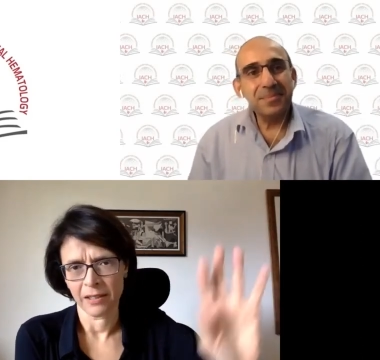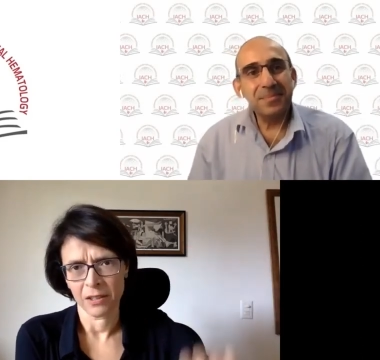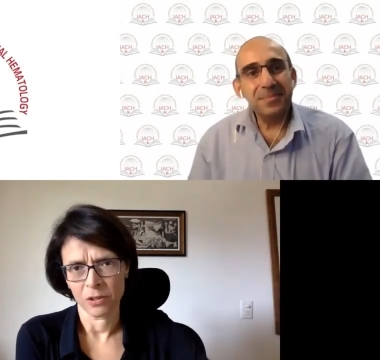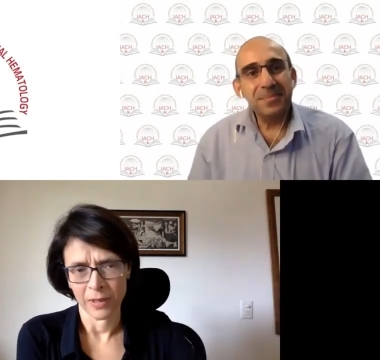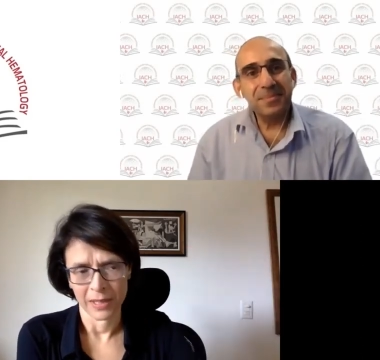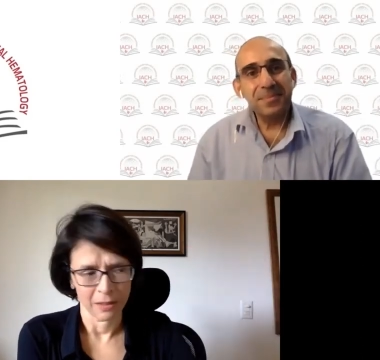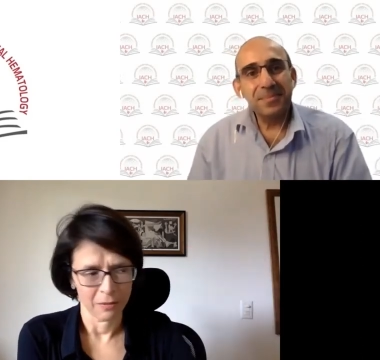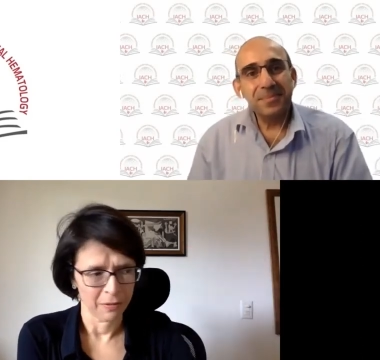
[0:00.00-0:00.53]
Speaker 1: this
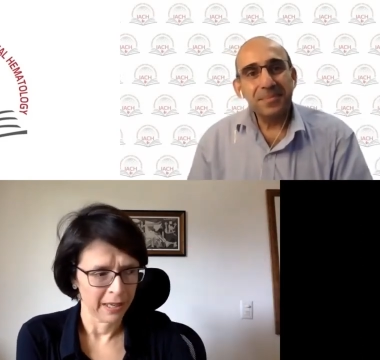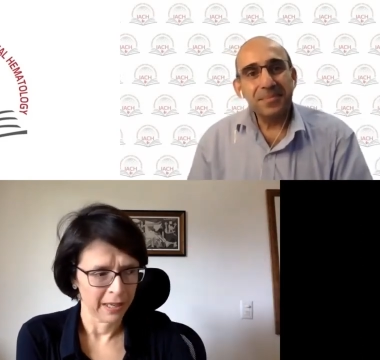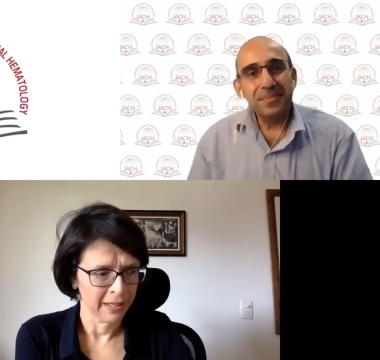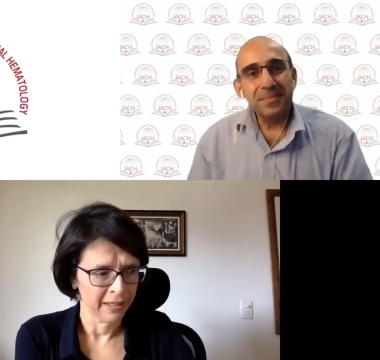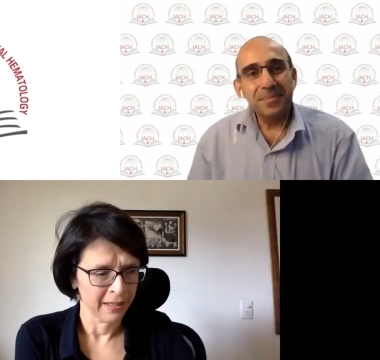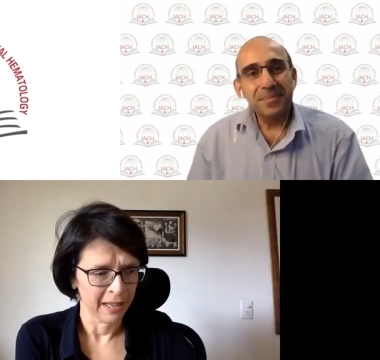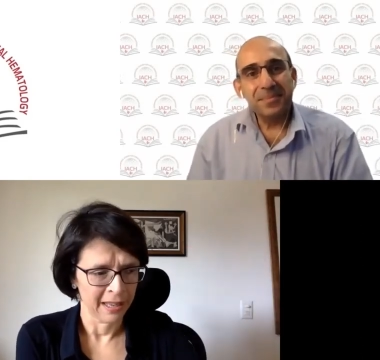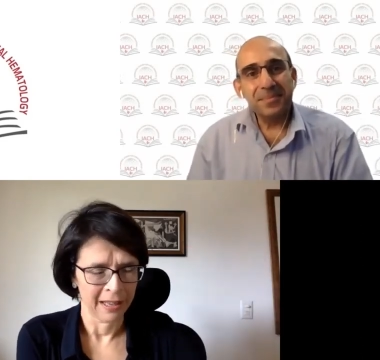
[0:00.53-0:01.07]
was a
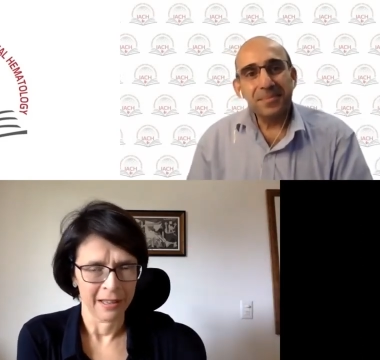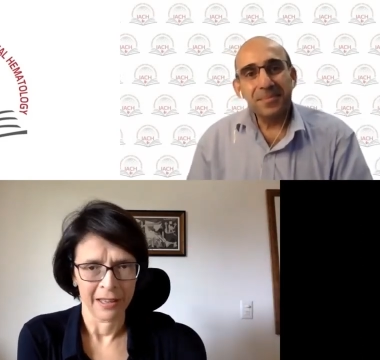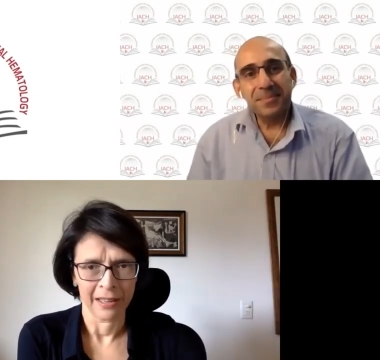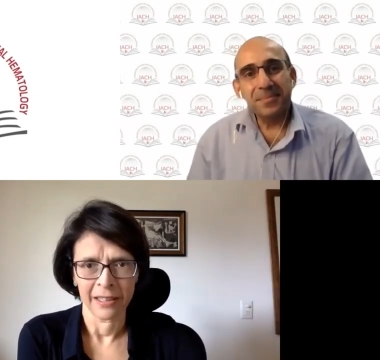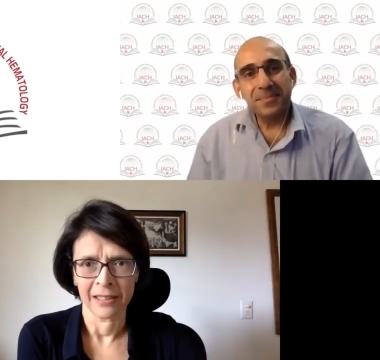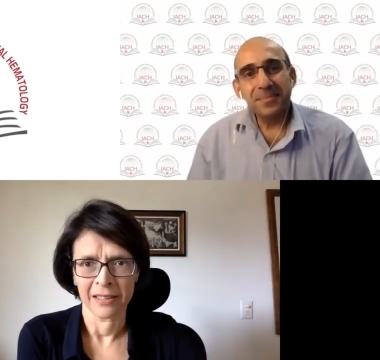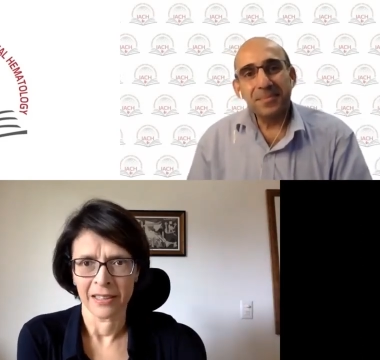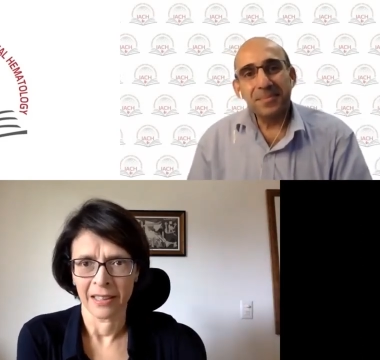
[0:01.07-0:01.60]
very uh,
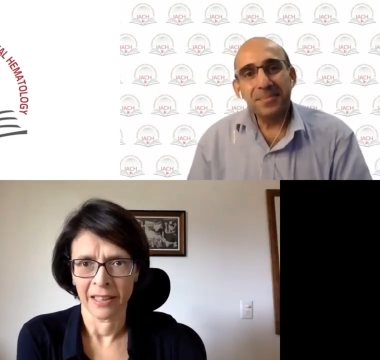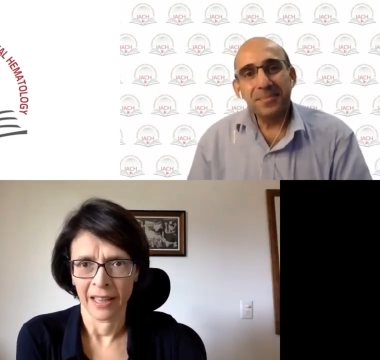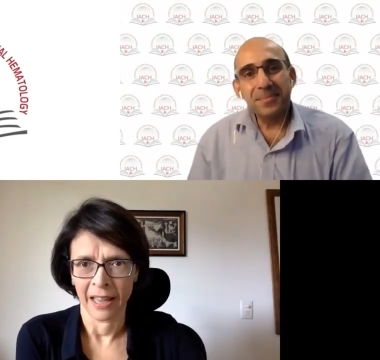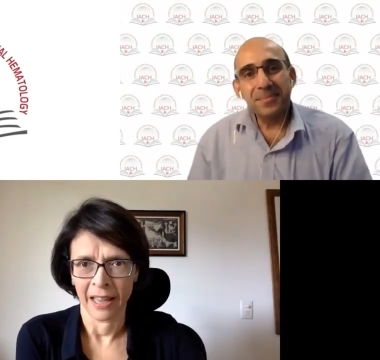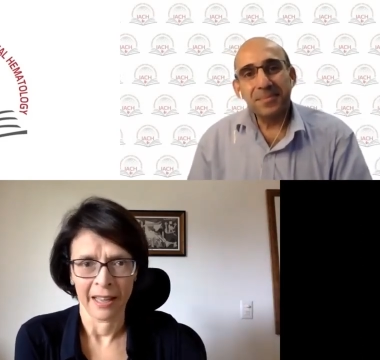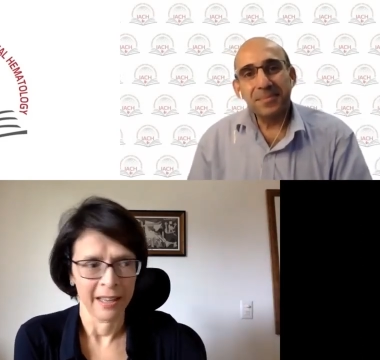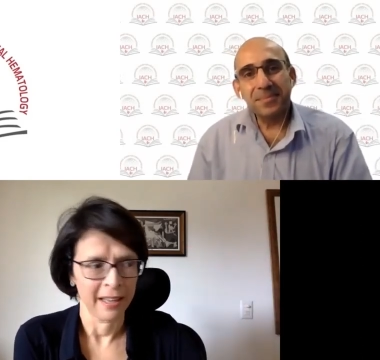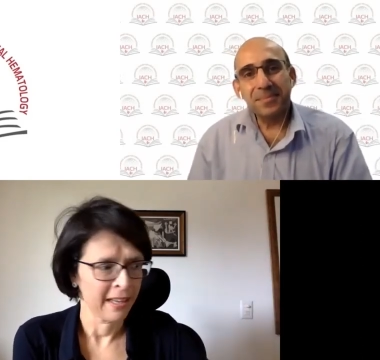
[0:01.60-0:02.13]
easy
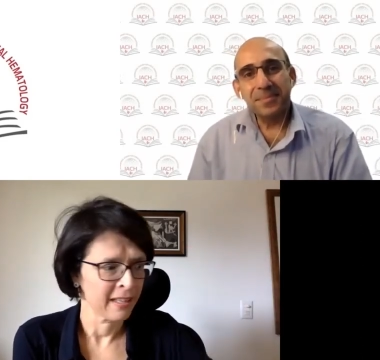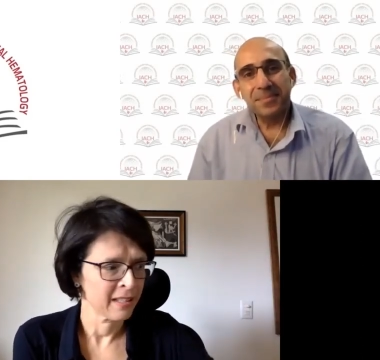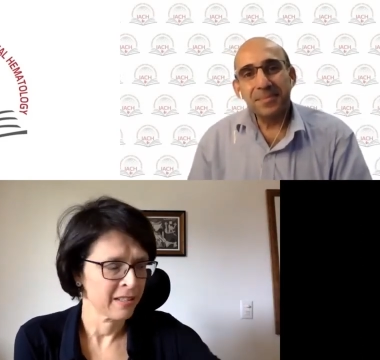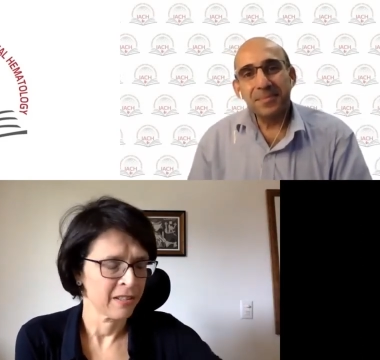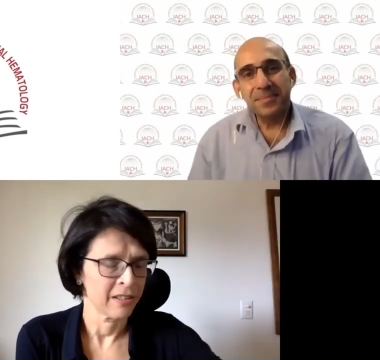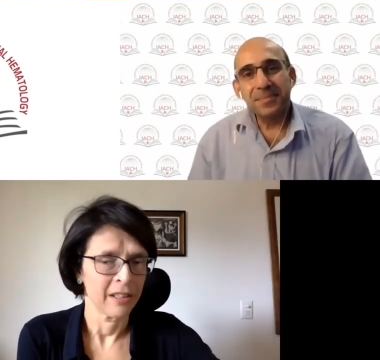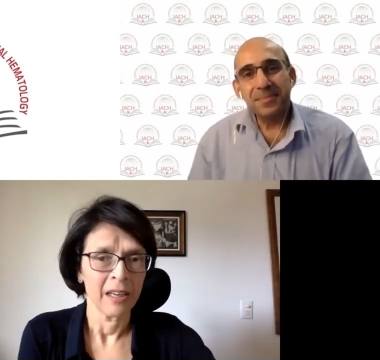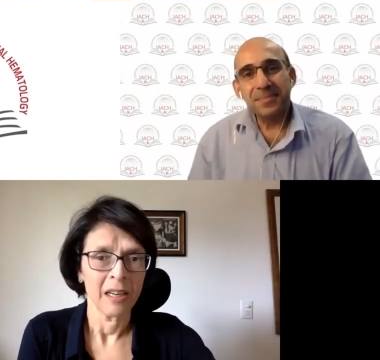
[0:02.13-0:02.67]
uh,
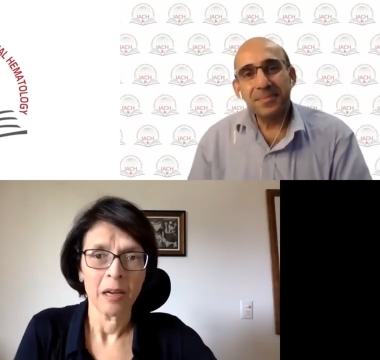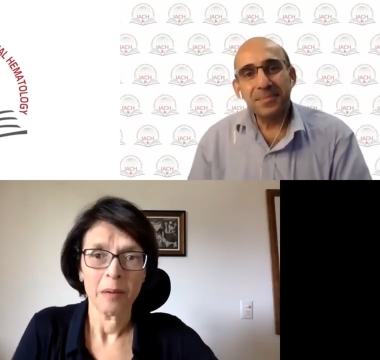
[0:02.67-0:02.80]
answer.